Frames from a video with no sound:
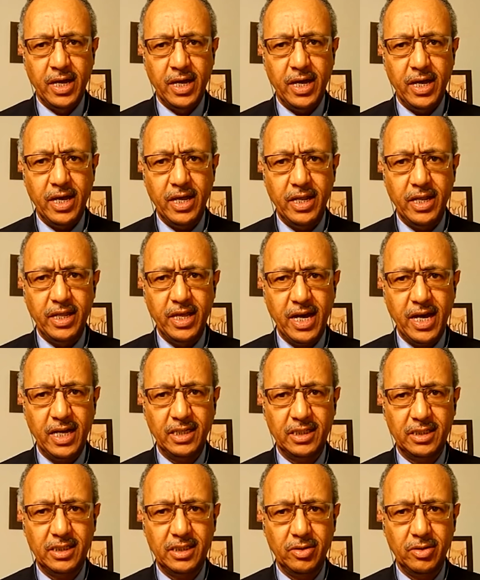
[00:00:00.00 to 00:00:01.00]
And
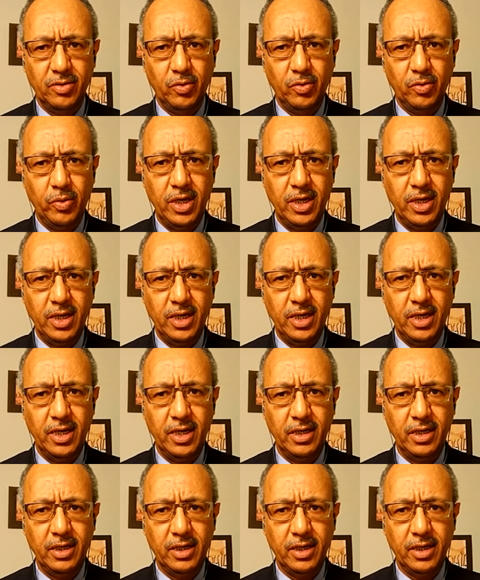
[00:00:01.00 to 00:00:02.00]
thus, we
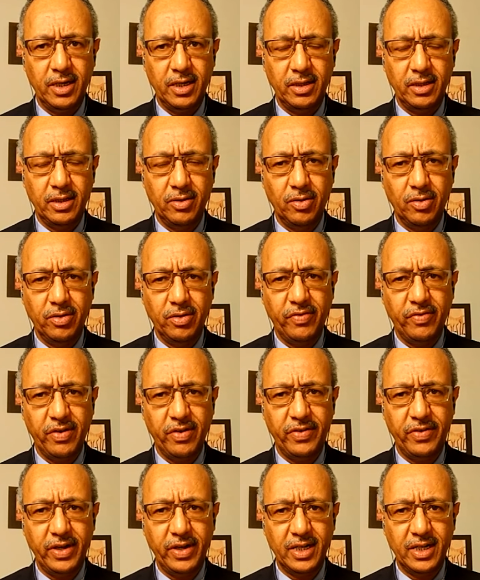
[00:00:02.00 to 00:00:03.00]
here at the Horn of
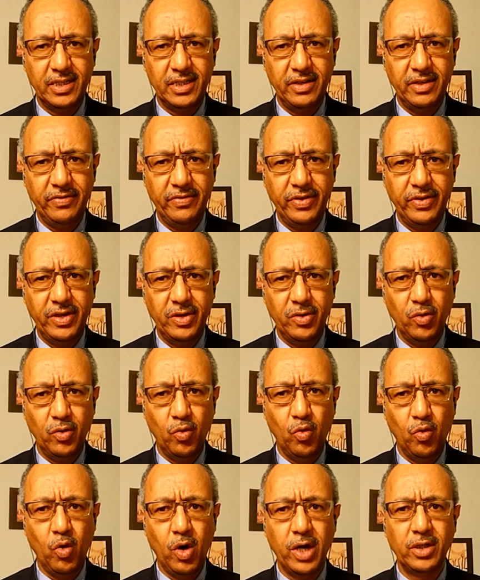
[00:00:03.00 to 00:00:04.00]
Africa TV
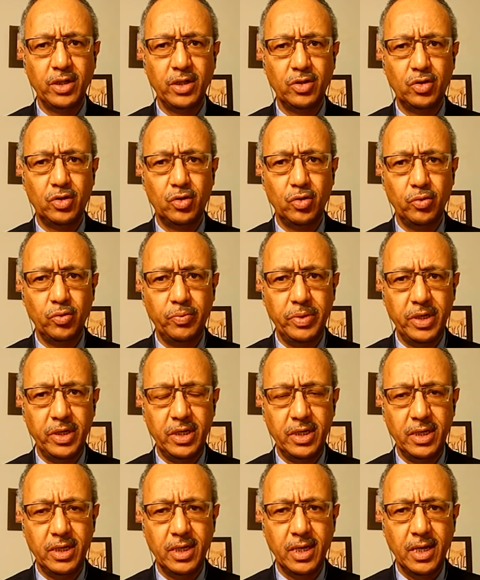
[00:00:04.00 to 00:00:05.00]
want to
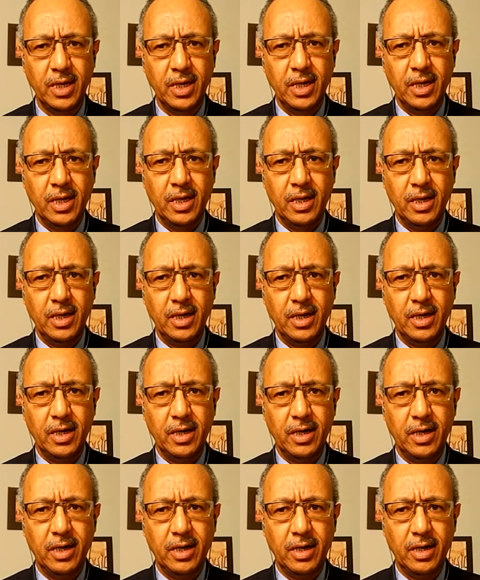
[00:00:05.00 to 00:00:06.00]
be
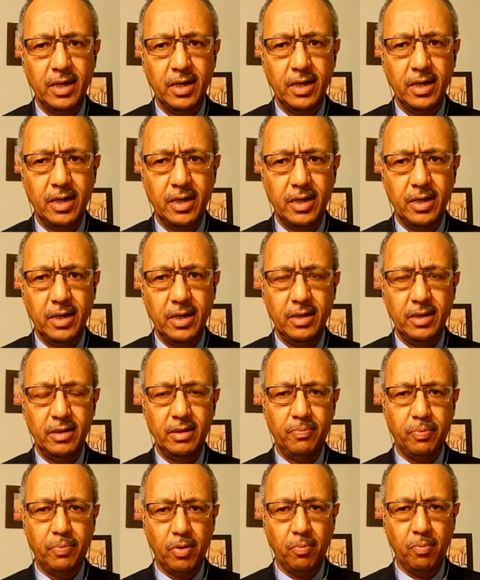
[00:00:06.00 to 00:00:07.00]

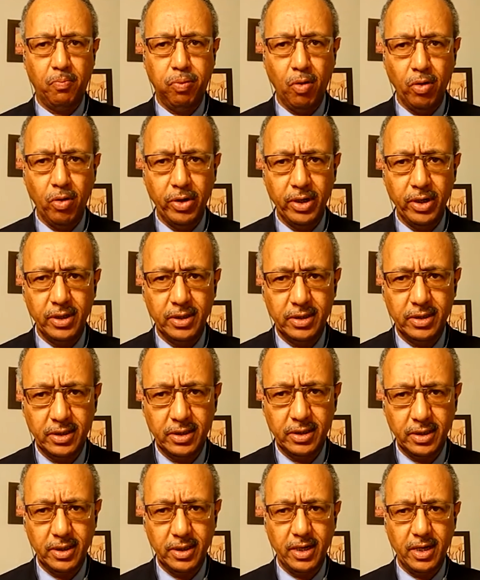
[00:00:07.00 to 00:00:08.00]
the proponents
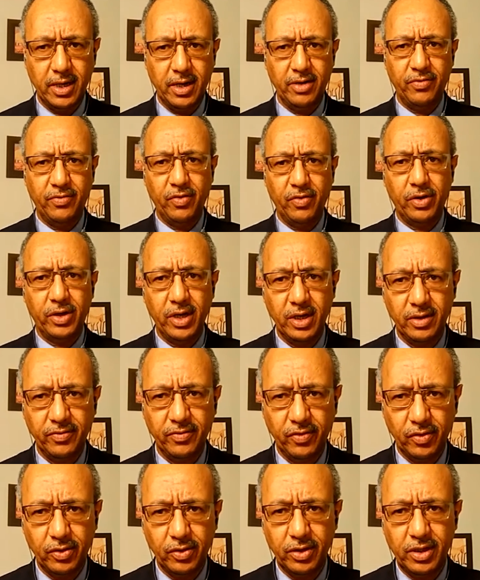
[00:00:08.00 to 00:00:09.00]
and advocate
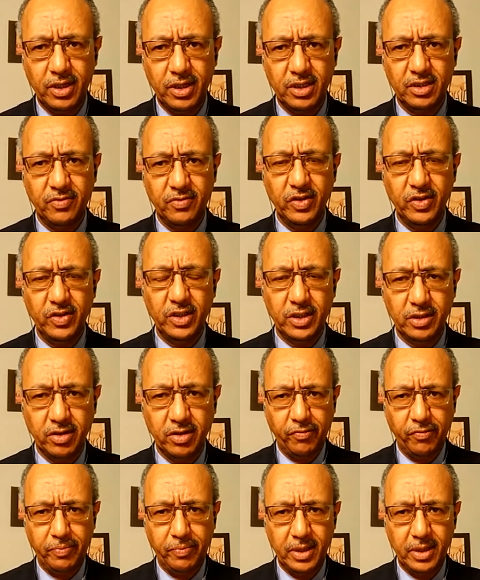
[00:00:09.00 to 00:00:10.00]
for this vision
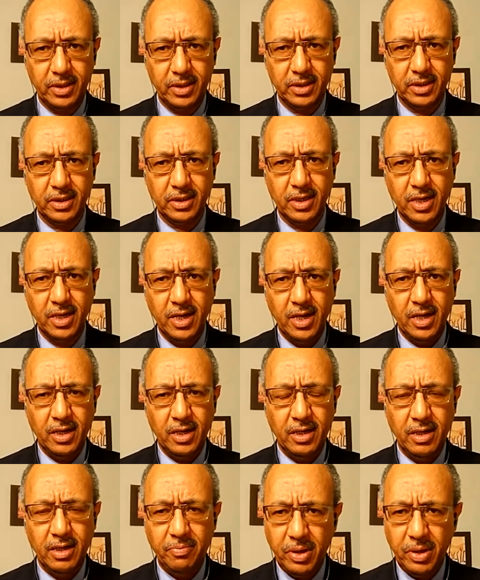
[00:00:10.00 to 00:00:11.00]
peace.
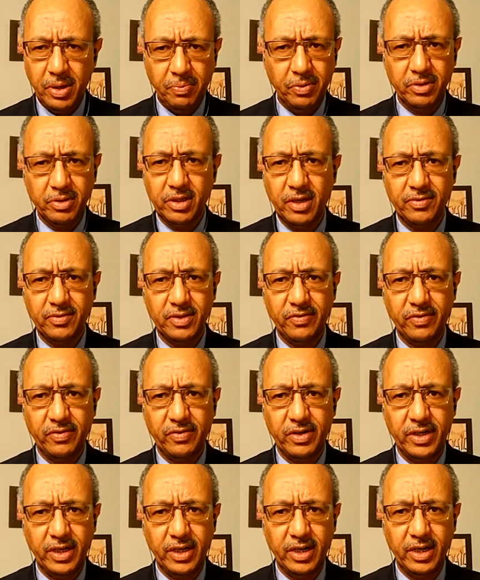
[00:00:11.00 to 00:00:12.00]
The peoples have
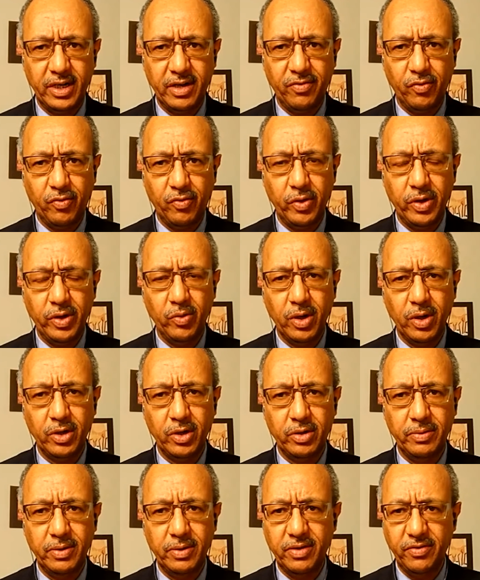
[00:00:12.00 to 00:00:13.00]
suffered enough. We want
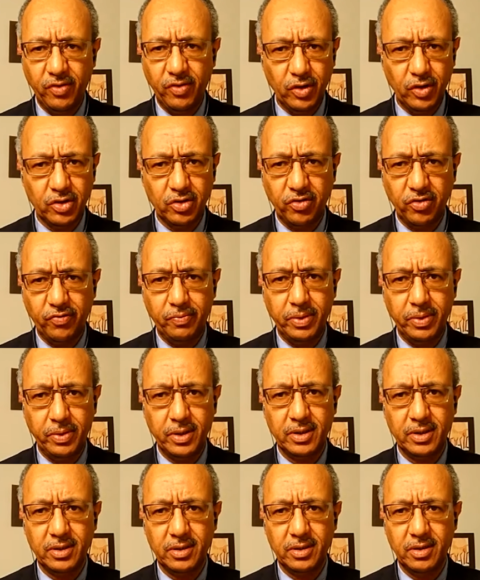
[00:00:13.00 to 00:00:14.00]
to be the voice of
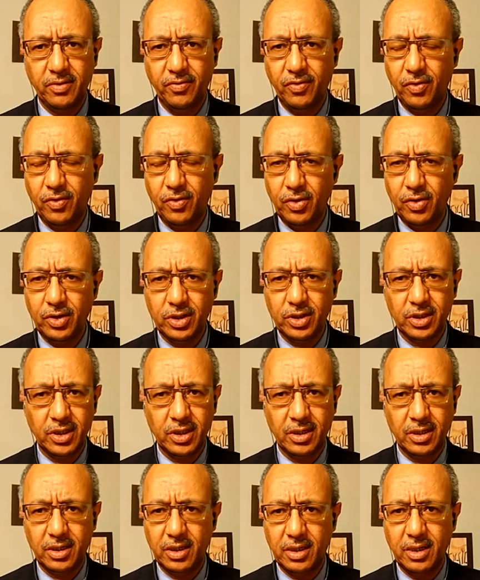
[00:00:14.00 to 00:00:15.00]
peace, the voice
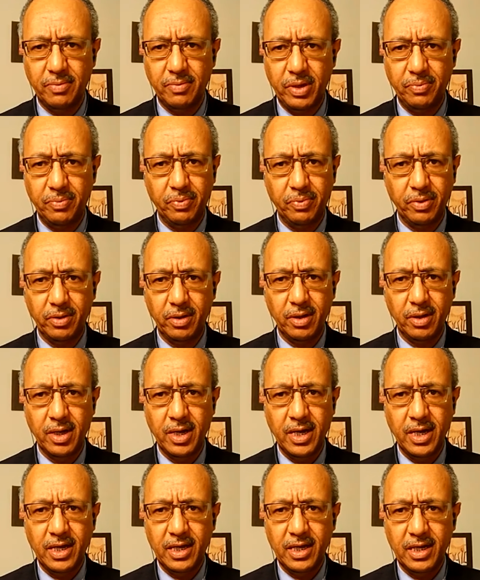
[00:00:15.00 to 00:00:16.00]
that the people
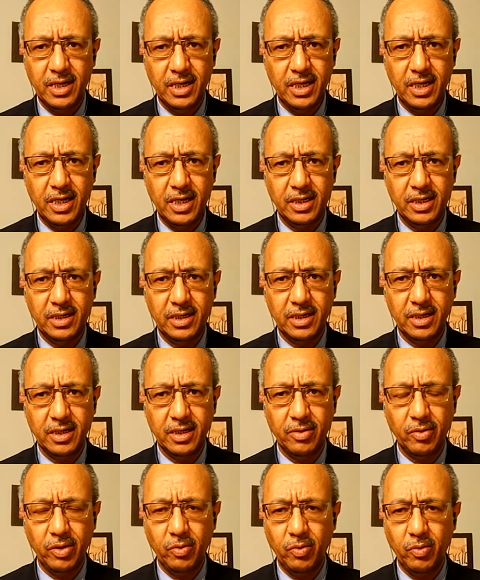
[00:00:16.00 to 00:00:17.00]
need.
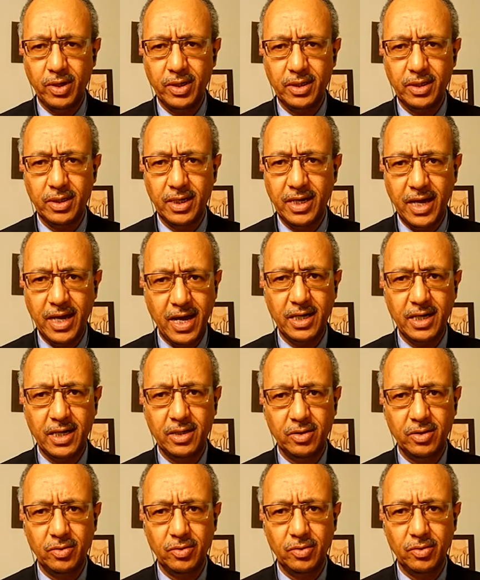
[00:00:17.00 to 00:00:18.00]
We want an end
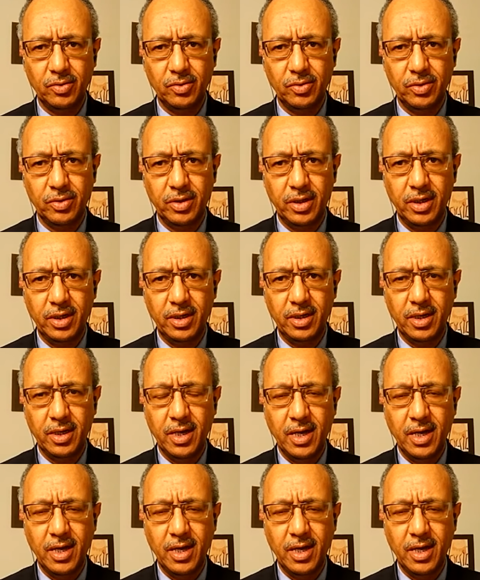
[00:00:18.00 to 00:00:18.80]
to the